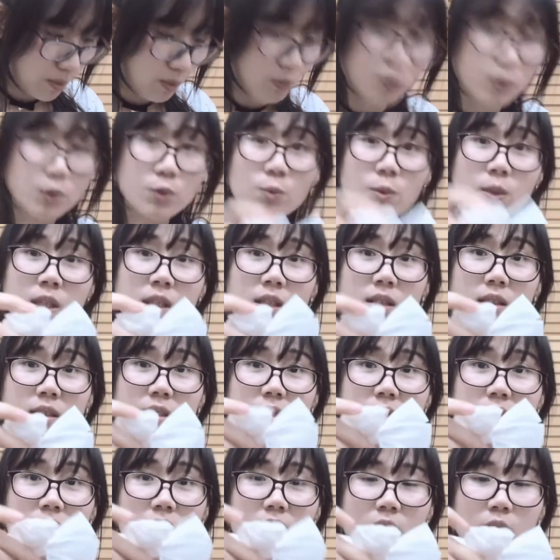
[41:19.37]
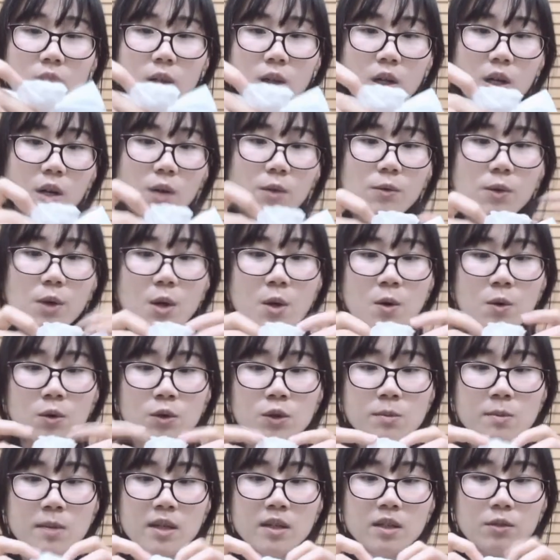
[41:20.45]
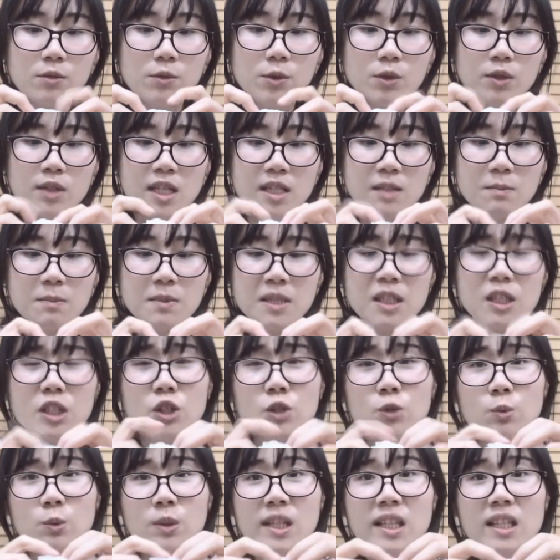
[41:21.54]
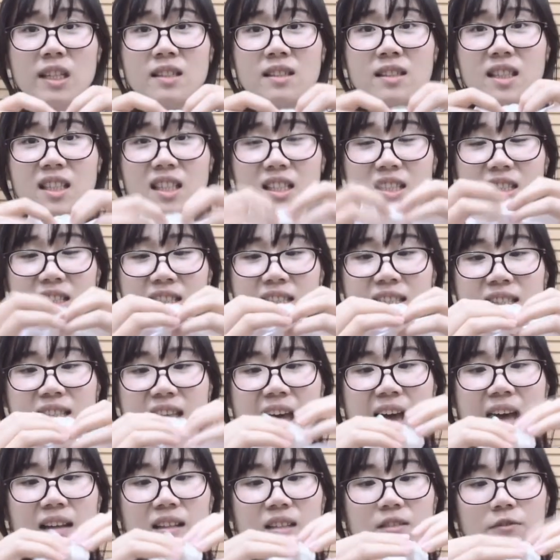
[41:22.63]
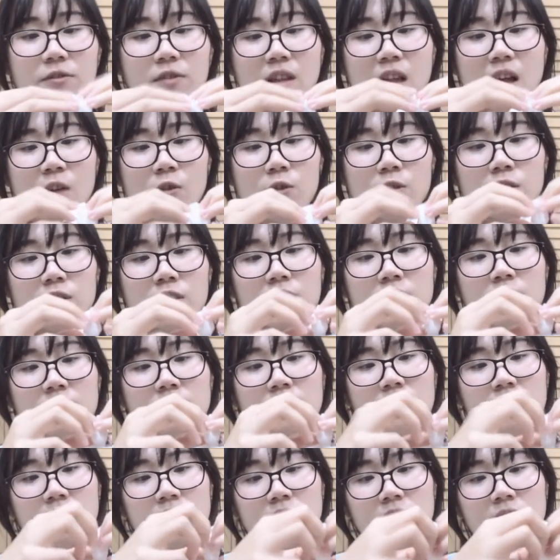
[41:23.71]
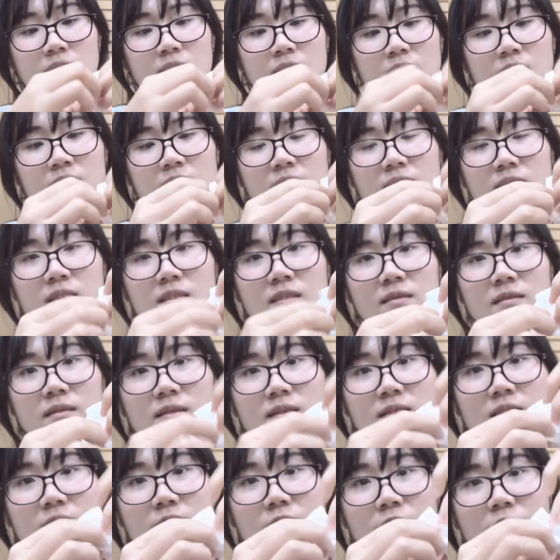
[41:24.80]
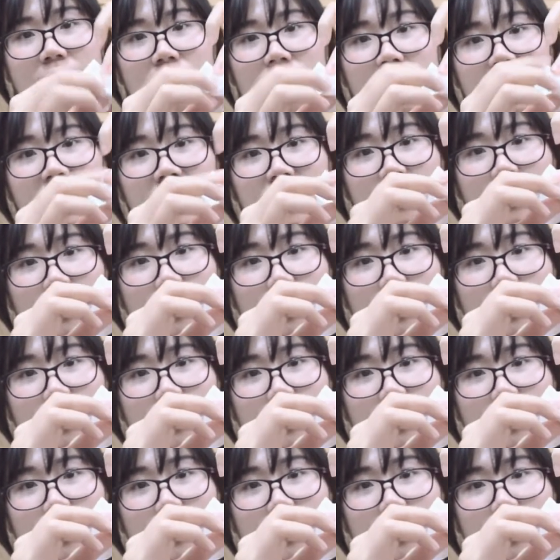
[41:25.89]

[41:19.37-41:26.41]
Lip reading: bow with a rose, but the rose has been squeezed. It is a sad flower. The flower is